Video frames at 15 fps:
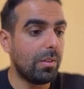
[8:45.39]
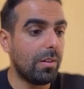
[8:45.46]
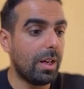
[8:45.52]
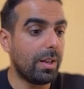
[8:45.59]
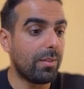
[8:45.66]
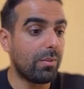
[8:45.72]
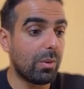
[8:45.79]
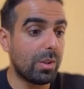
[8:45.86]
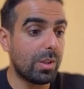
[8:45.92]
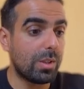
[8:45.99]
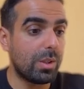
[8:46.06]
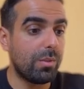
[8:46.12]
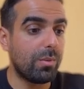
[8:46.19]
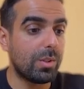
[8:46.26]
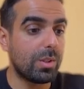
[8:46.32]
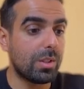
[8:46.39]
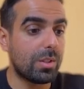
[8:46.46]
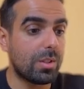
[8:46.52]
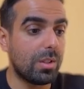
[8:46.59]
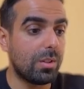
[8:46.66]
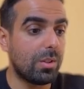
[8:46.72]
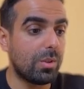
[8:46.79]
and for the receivers it's
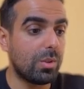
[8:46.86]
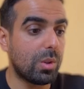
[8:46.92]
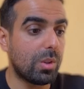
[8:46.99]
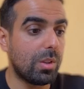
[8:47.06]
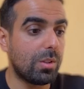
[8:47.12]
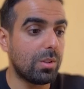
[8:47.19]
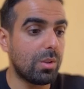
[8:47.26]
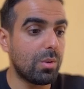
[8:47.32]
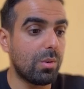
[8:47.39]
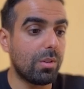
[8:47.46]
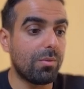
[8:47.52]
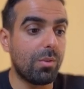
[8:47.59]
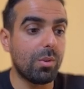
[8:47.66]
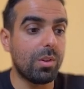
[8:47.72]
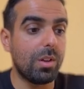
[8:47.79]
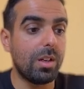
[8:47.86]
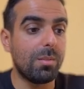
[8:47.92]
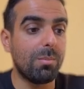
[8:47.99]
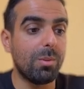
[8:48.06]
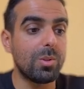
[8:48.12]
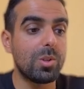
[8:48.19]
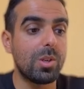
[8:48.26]
integer 32, and for the
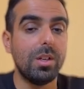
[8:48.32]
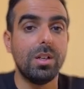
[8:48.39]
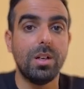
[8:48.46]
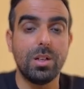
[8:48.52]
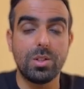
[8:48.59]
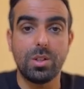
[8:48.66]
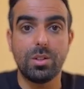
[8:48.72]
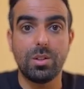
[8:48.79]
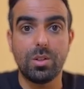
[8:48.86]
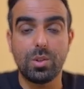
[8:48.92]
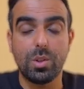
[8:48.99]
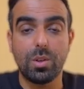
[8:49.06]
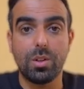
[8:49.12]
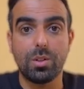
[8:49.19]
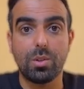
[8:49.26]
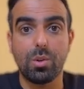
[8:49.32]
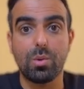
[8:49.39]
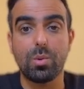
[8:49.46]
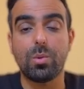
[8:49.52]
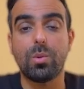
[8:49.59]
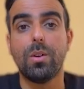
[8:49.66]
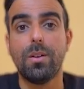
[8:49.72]
labels it's integer
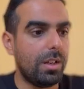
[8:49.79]
32.